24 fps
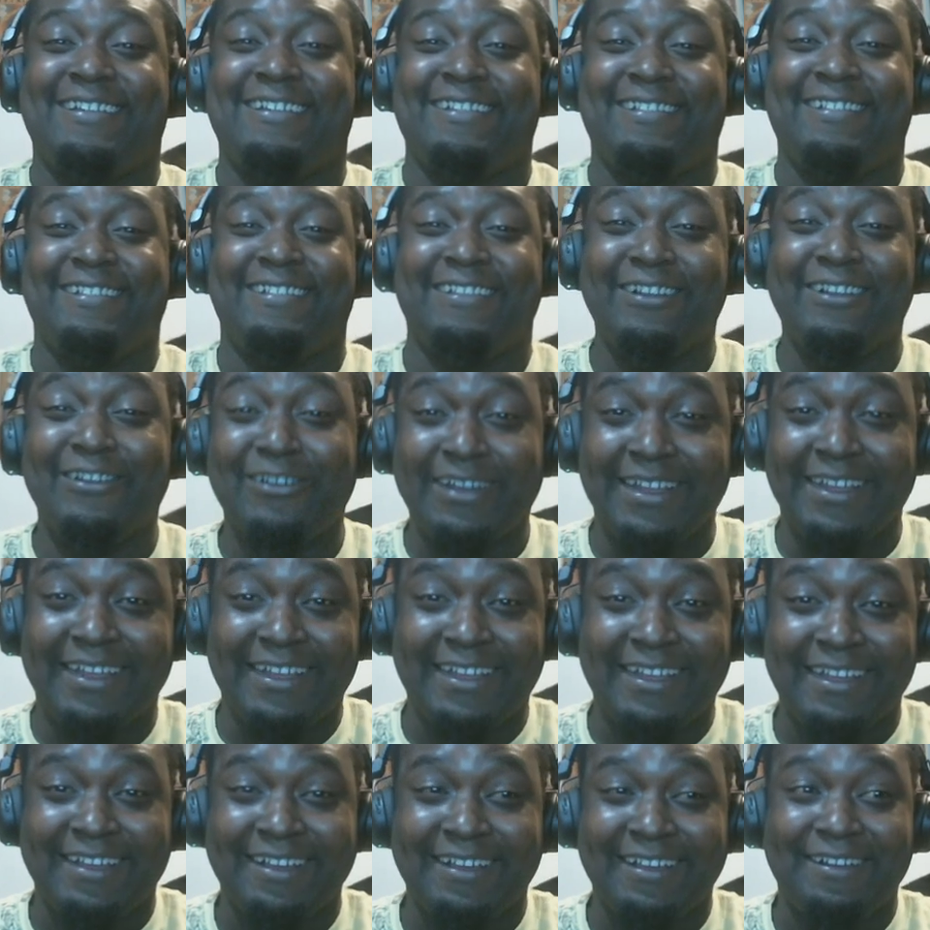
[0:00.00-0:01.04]

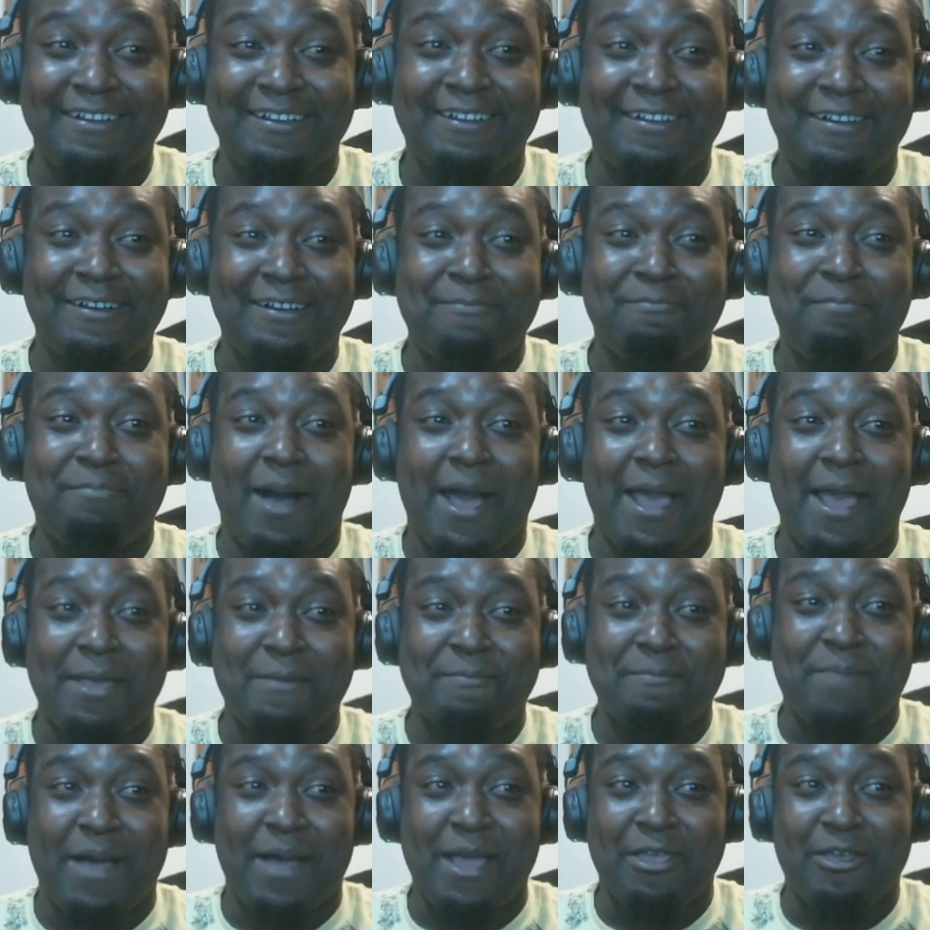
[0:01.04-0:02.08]
literally, by
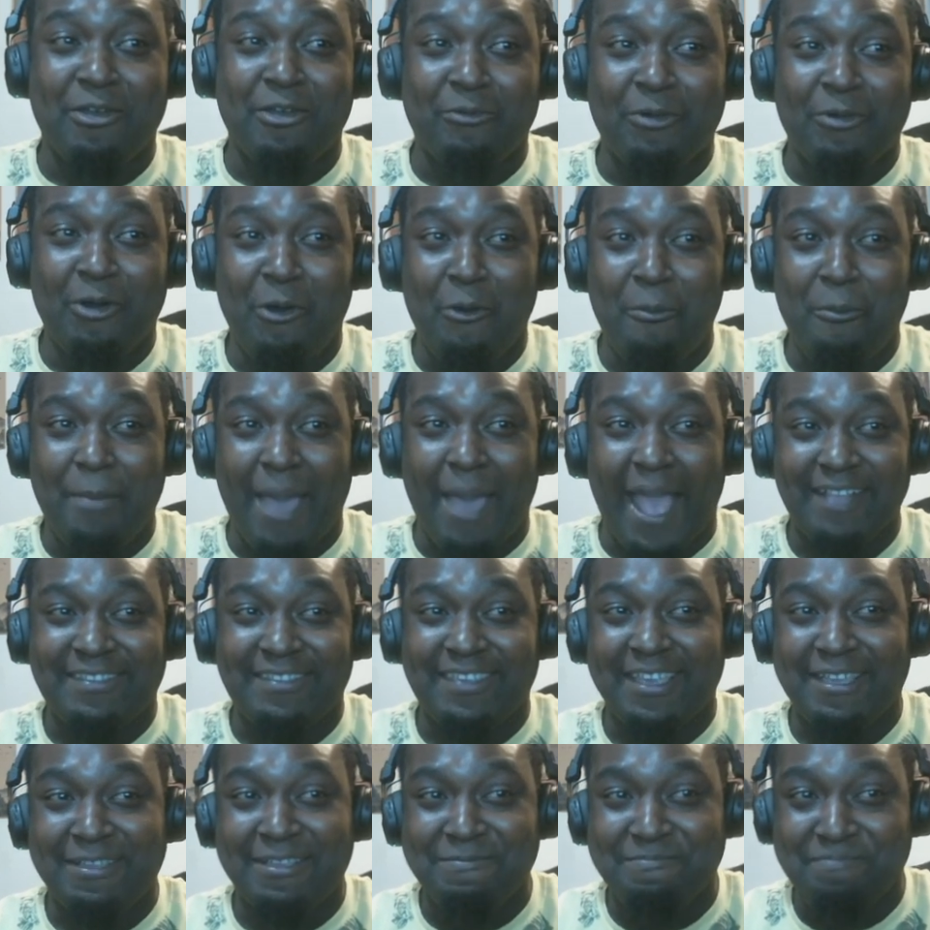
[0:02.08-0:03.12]
Garou
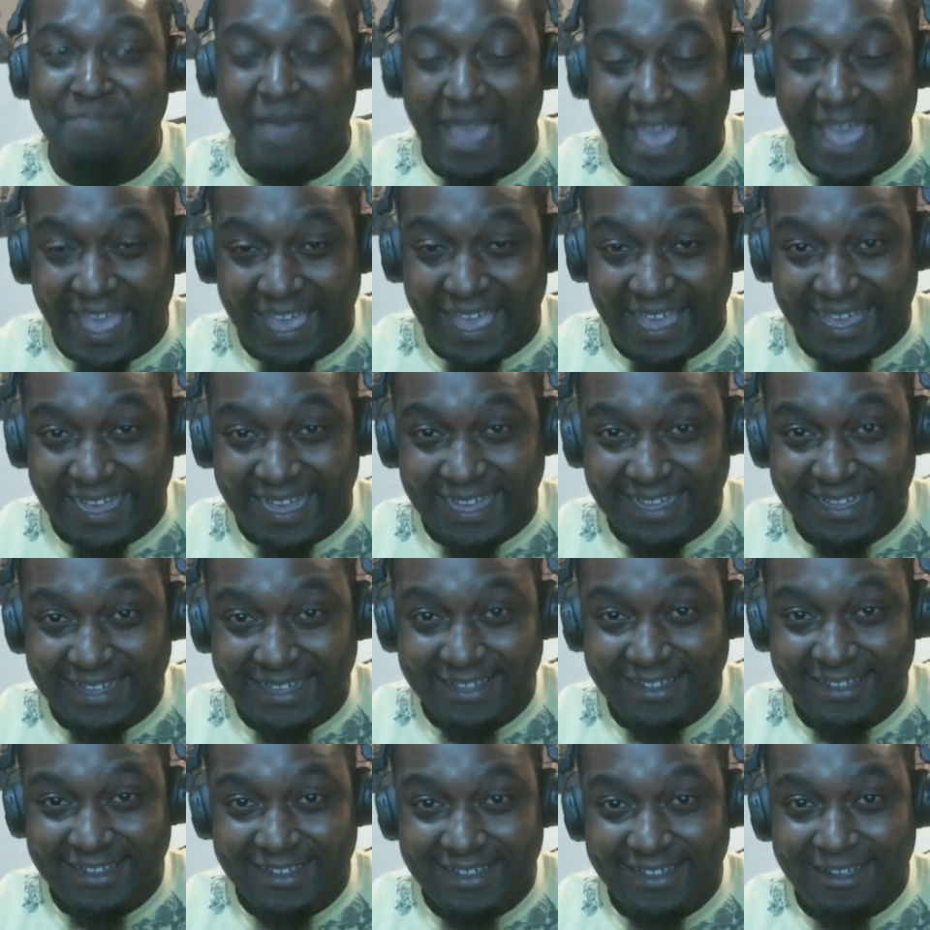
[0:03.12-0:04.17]
matching Bang
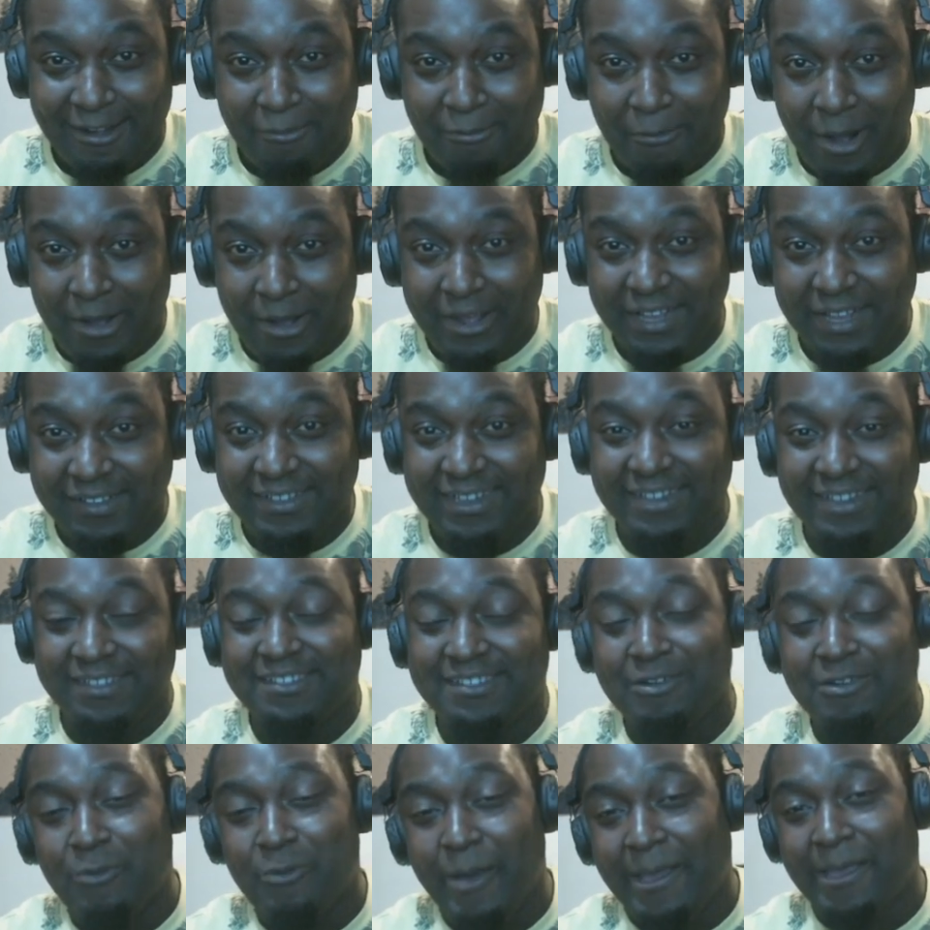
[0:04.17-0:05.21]
while he's in his
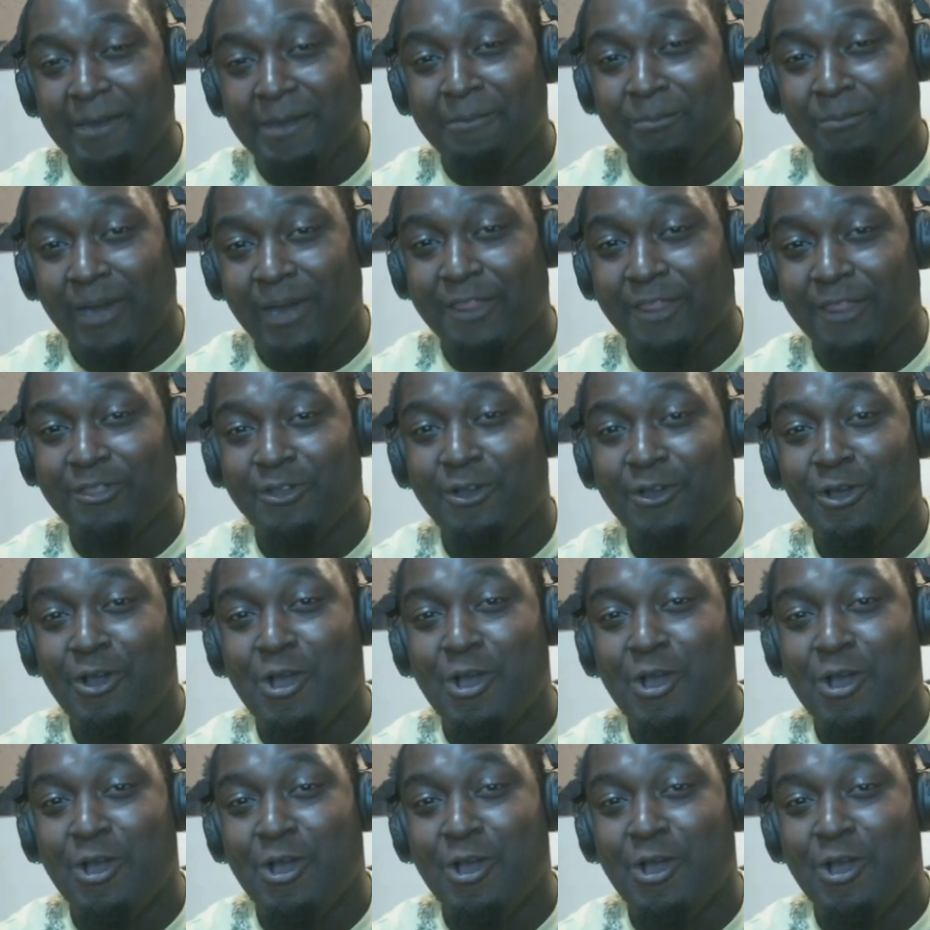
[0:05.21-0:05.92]
awakened breath,